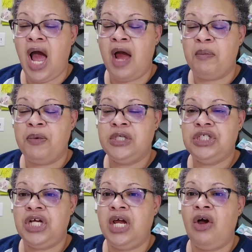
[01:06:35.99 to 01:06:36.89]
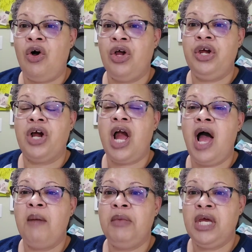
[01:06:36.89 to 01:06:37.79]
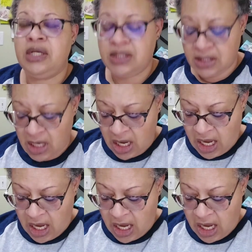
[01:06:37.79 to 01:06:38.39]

I appreciate all your comments.